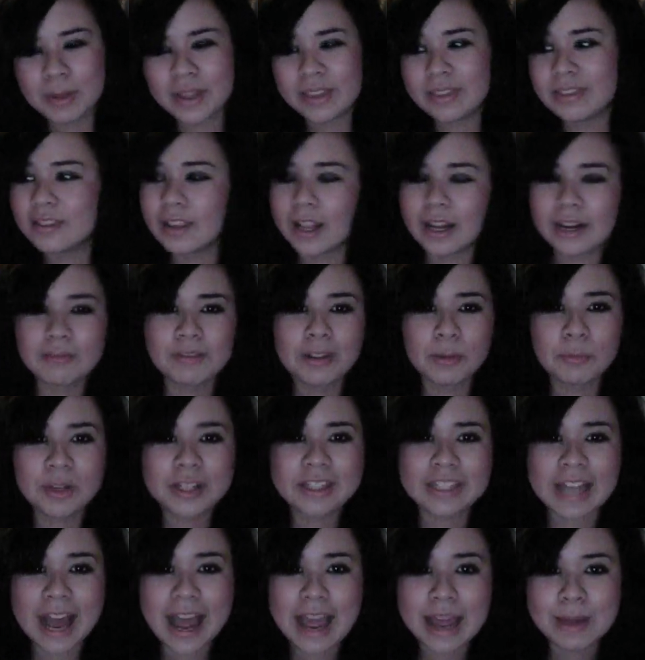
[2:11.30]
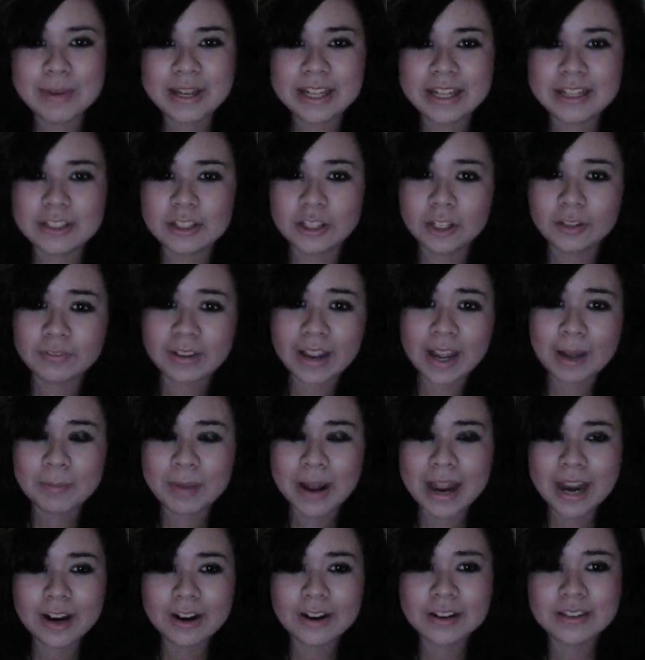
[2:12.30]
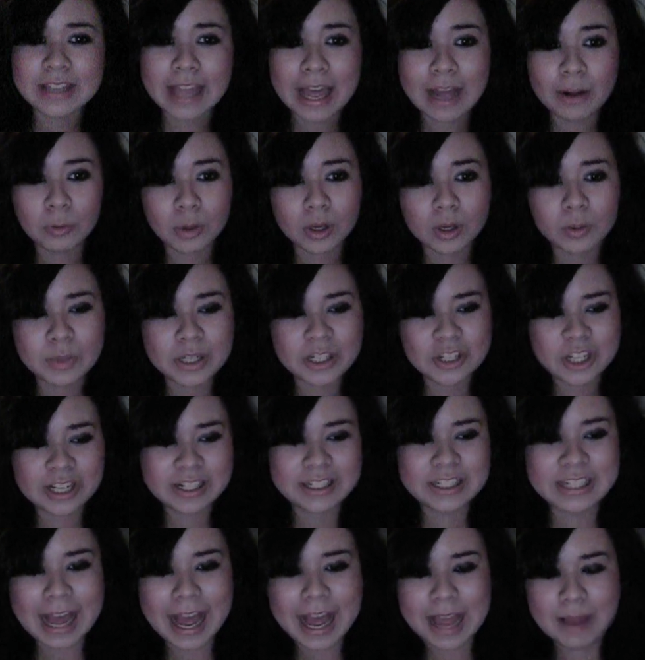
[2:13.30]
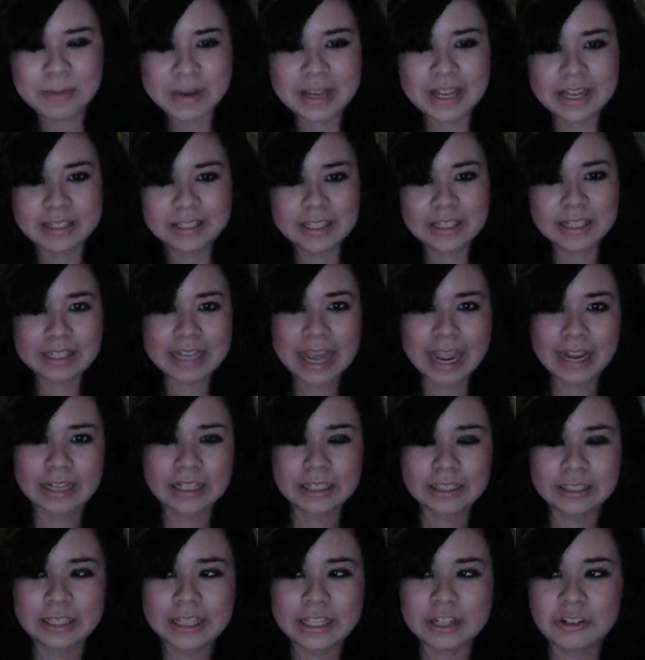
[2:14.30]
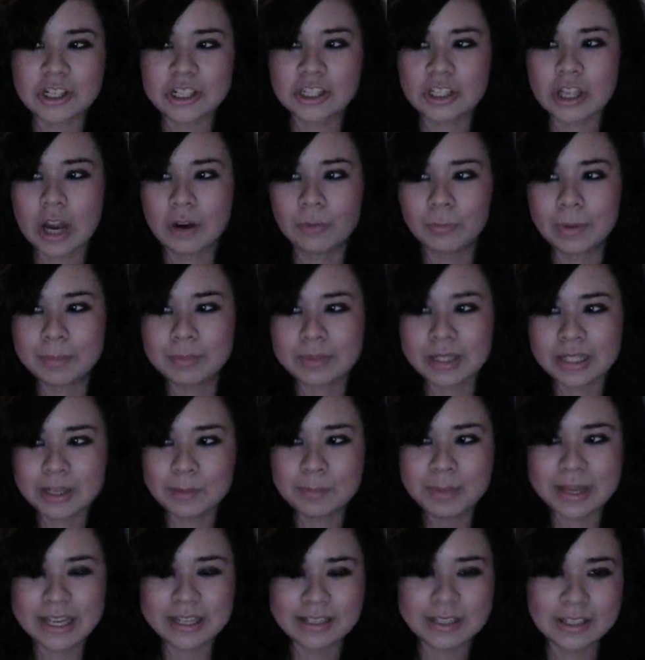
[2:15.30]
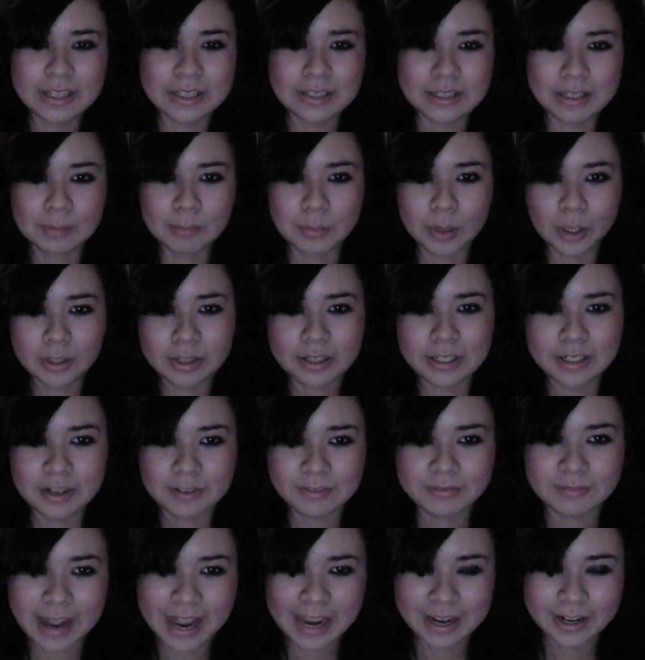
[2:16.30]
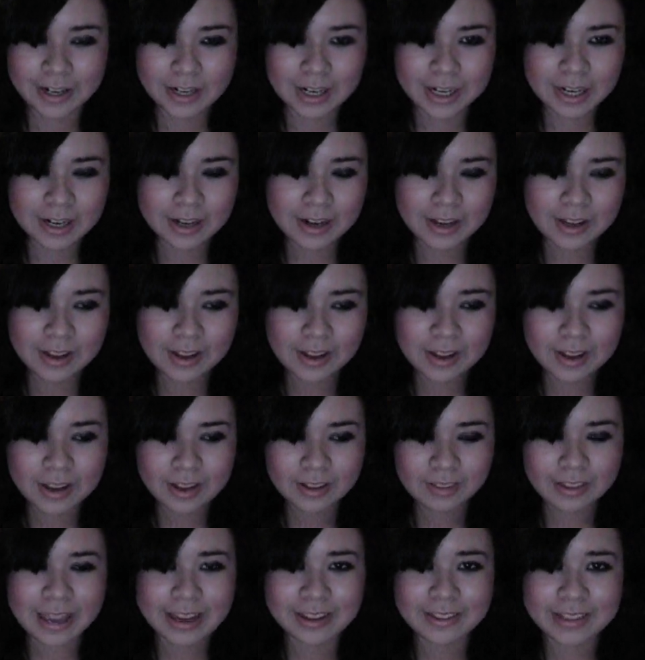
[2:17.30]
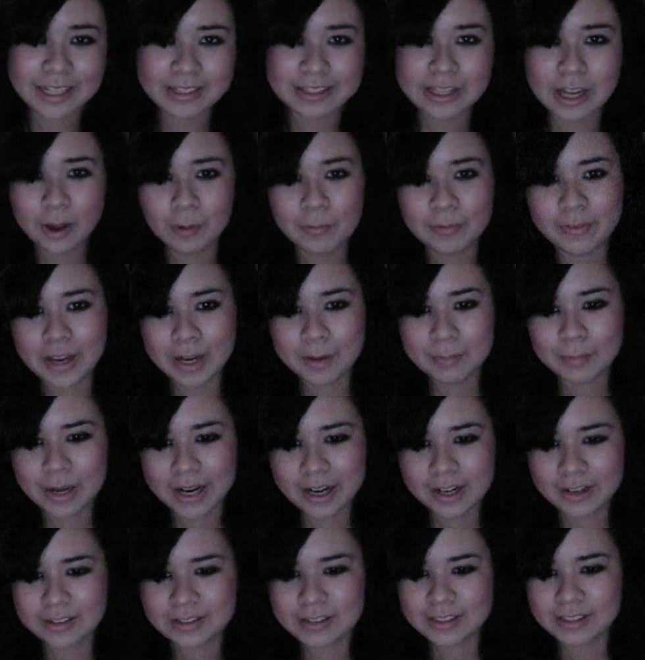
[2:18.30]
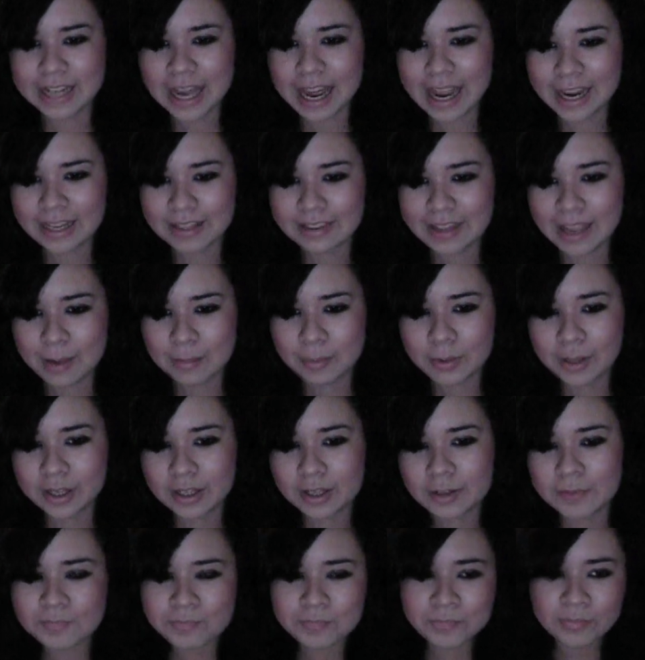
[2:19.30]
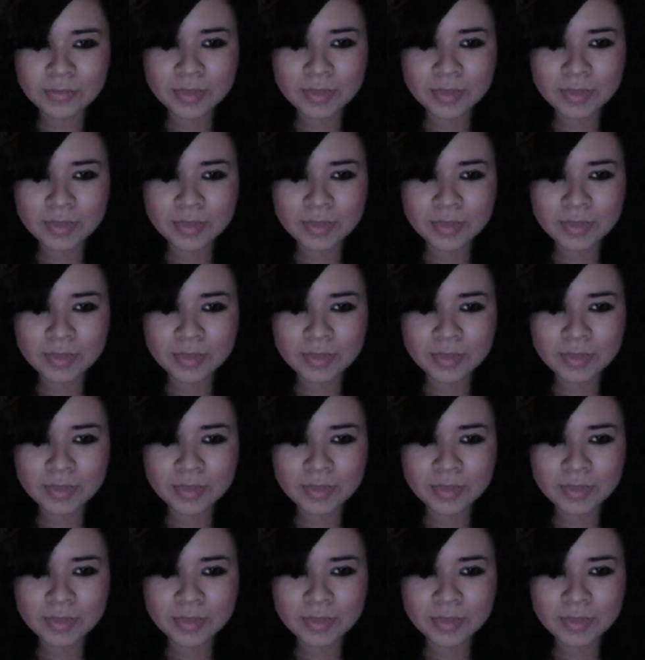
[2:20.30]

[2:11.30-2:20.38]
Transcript: but none of them would die because they're vampires. Edward would just die because he technically just got ripped into pieces and burned into fire. Like, that's how vampires die in that book.